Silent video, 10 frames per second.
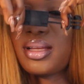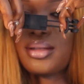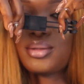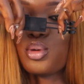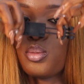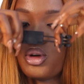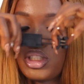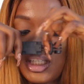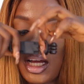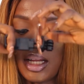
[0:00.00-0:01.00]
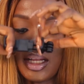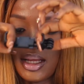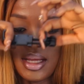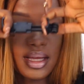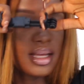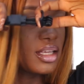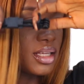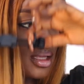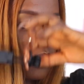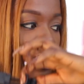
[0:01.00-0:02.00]
so much that,
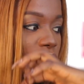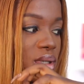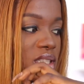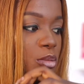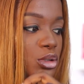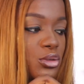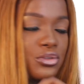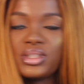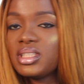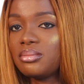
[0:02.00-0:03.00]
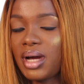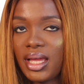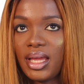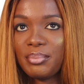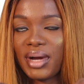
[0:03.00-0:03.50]
but it was able to fit in my